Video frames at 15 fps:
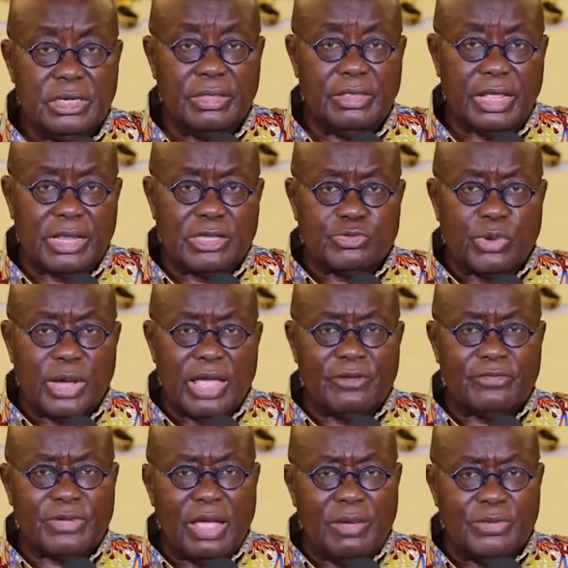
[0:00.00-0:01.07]
and that is why
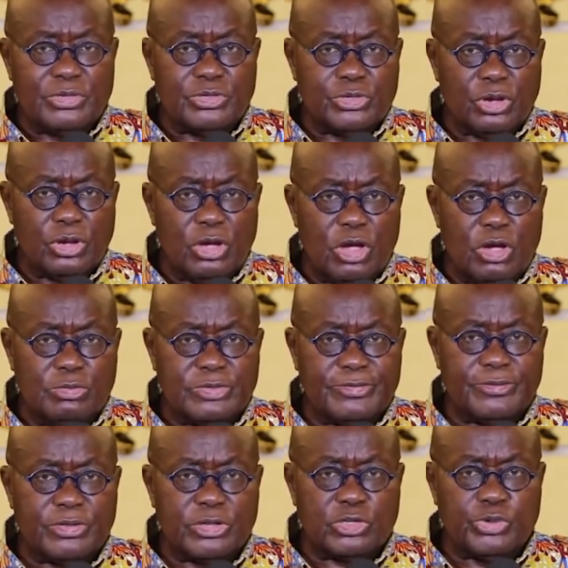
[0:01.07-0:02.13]
I've come into your homes
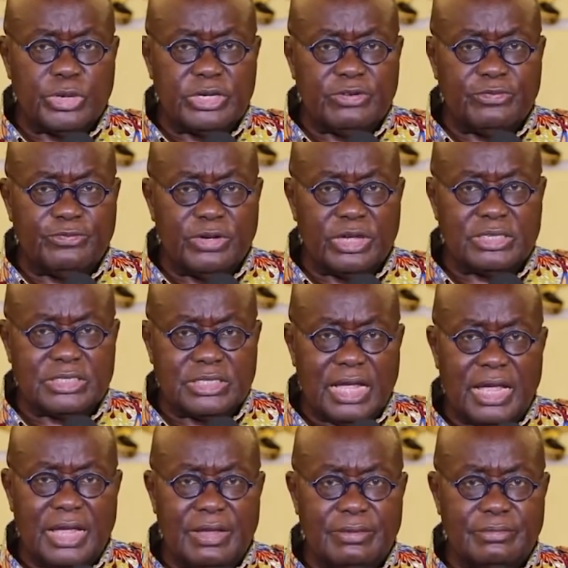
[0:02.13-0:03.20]
for the 21st
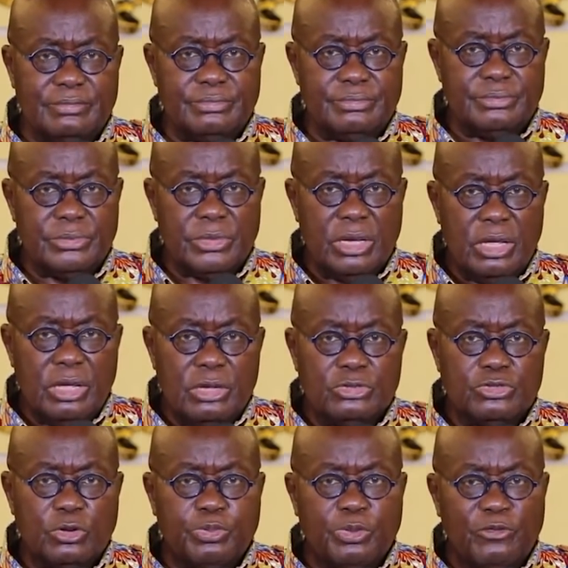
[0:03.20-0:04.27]
time
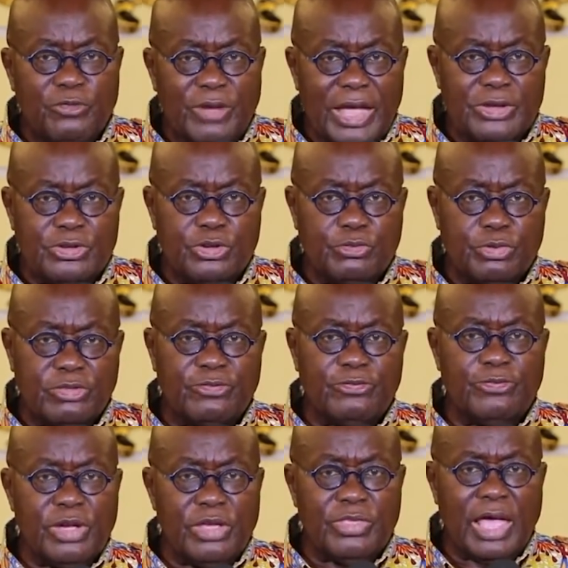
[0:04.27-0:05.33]
to provide you with
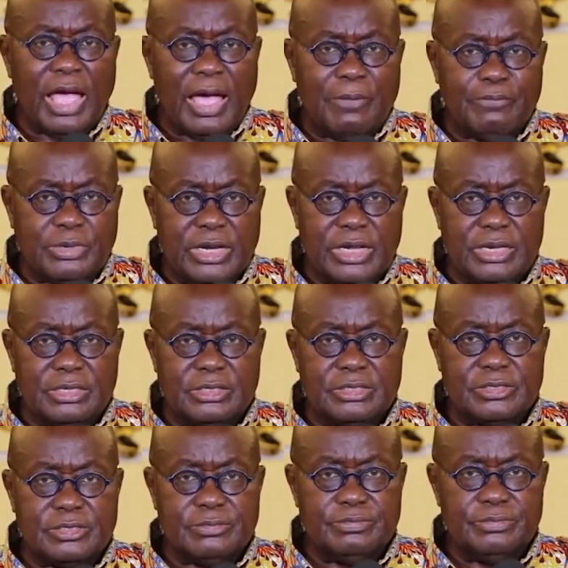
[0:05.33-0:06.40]
further
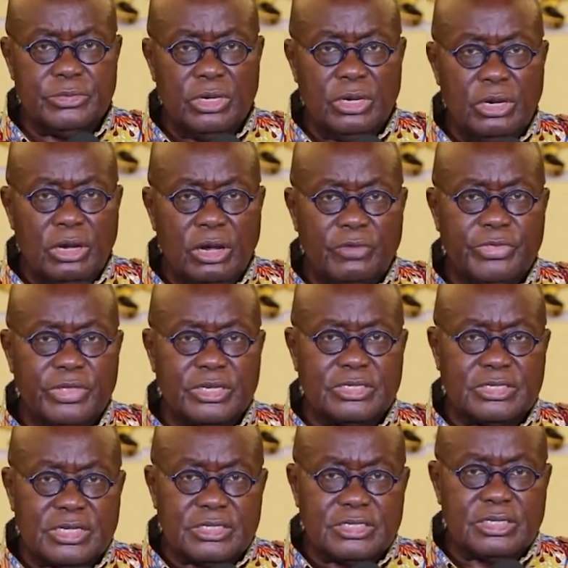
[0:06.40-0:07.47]
updates on the
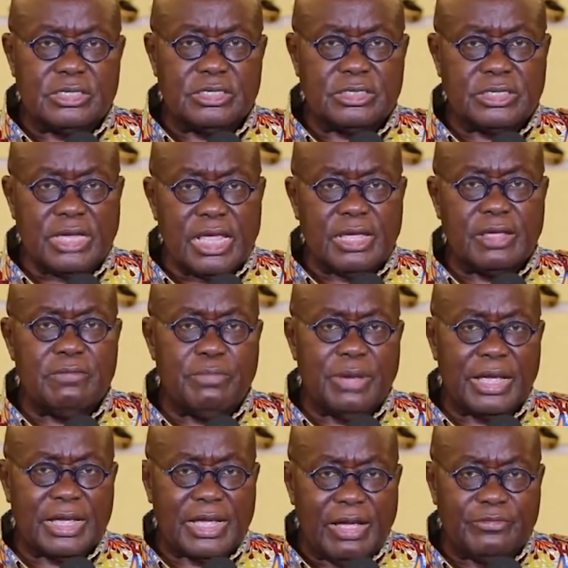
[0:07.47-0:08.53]
decisions taken
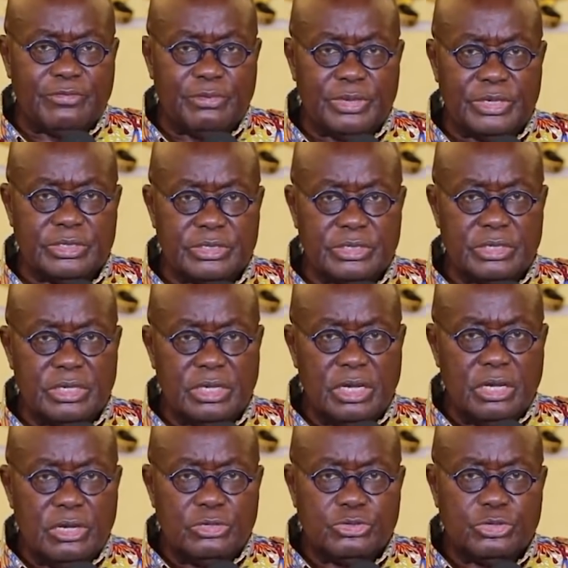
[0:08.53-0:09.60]
by government
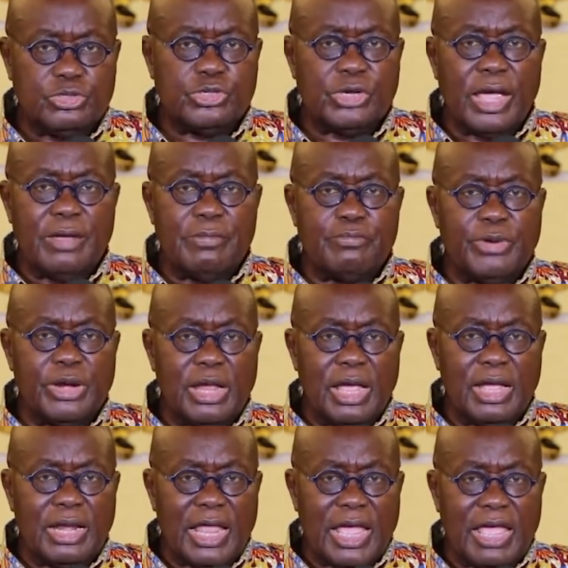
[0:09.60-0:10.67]
to try and bring
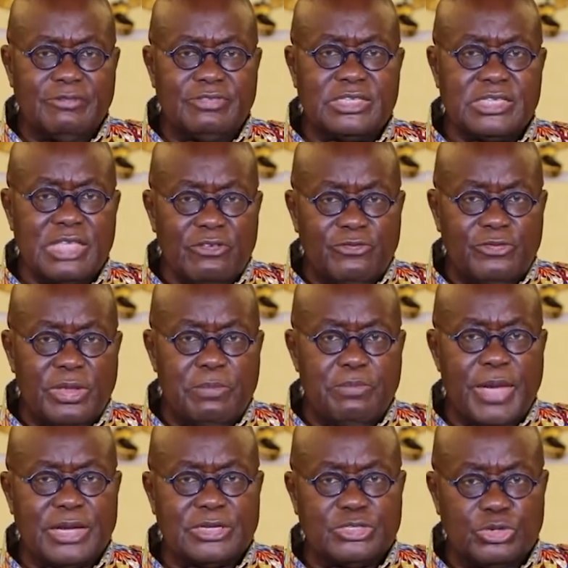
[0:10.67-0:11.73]
our lives safely
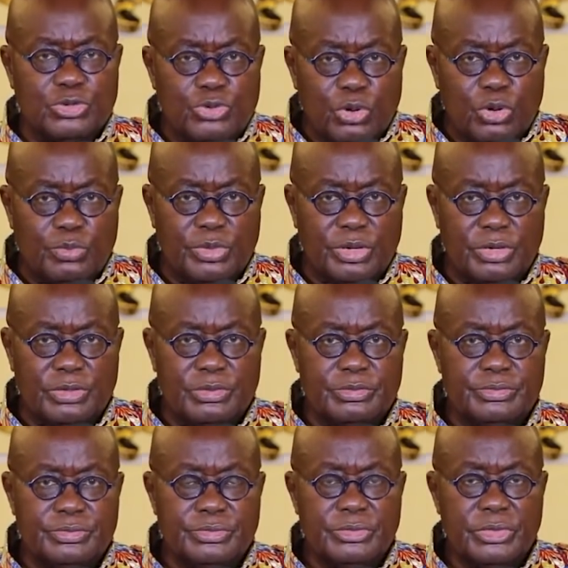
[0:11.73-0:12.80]
back to normal
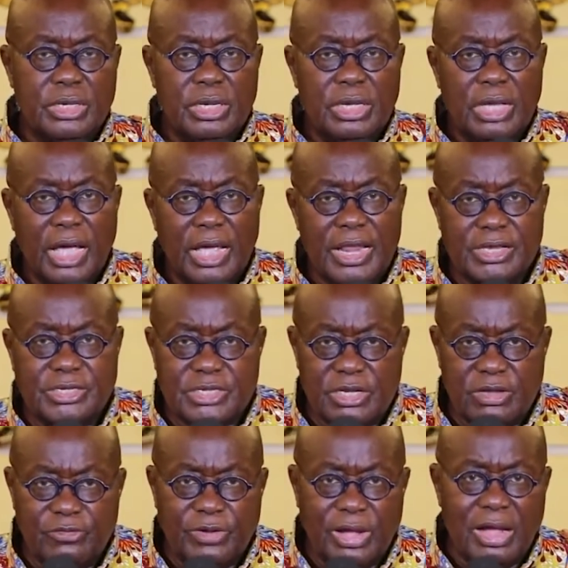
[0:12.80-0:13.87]
and
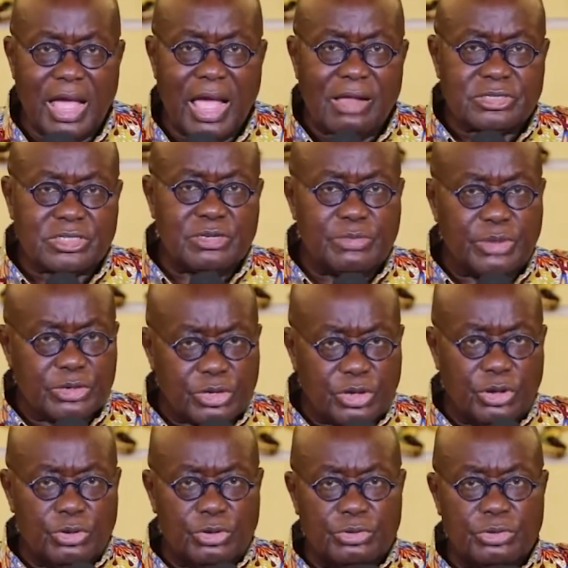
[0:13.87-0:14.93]
achieve our ultimate
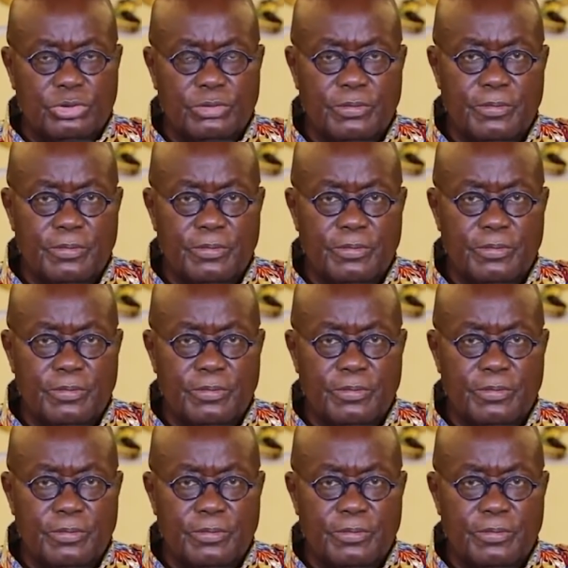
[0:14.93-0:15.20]
goal